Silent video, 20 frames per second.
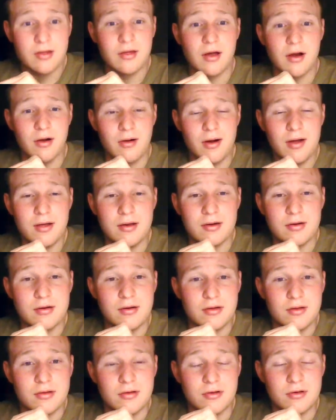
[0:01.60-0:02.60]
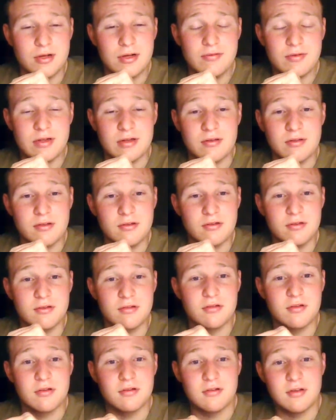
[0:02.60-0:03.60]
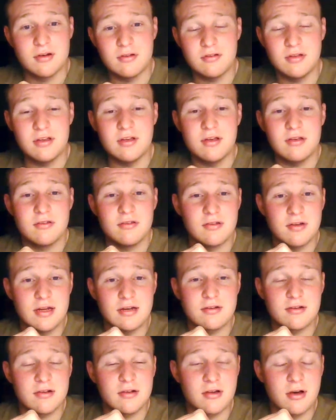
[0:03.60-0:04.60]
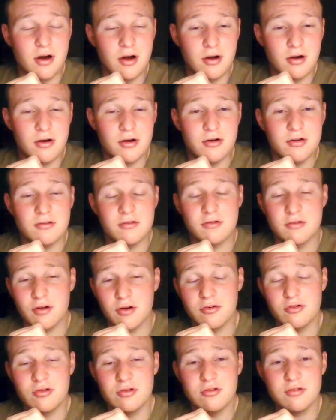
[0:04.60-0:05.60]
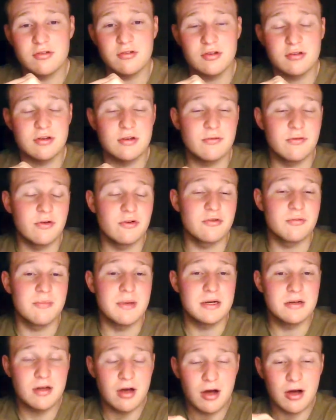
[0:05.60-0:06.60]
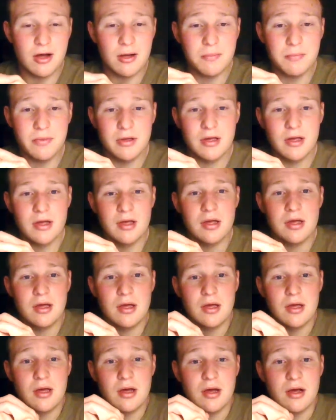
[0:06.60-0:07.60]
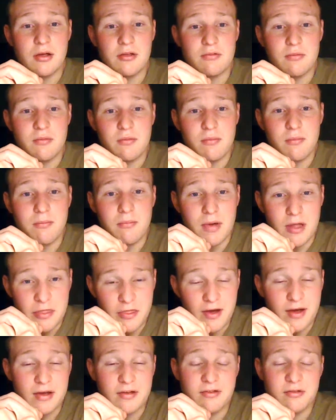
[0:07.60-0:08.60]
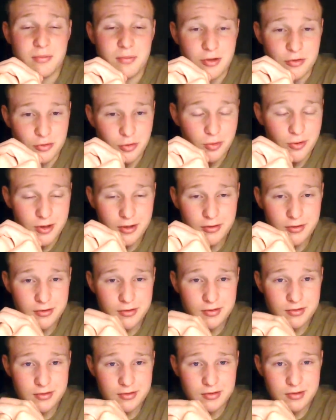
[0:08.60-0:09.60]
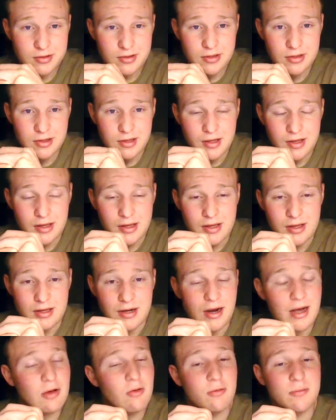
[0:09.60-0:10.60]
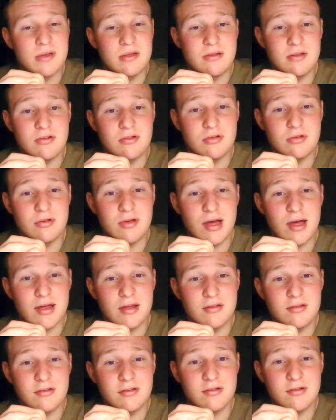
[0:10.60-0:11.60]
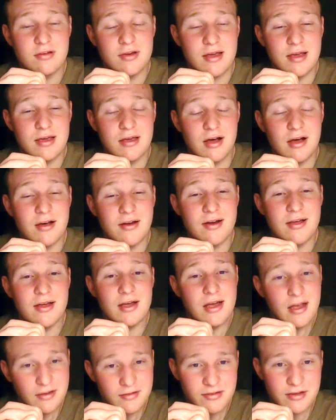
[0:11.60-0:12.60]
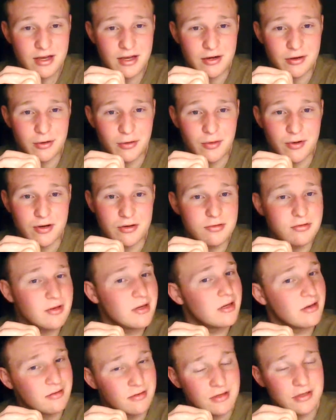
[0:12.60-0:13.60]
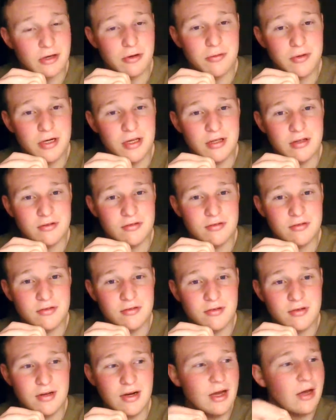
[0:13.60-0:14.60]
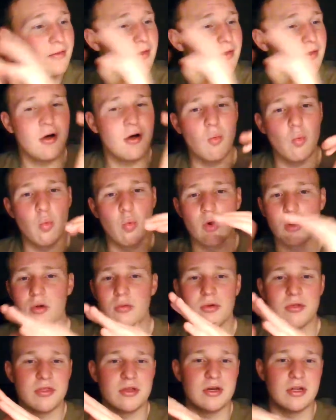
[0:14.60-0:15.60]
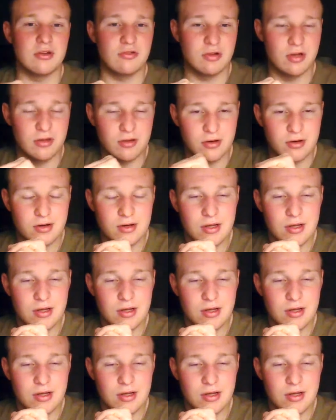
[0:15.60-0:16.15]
All right. Good evening. This is Tennessee State Guard Sergeant 61st Medcom, Matthias Montoya, and I will be teaching you guys today on S categories and TO&Es and how they all work within each other.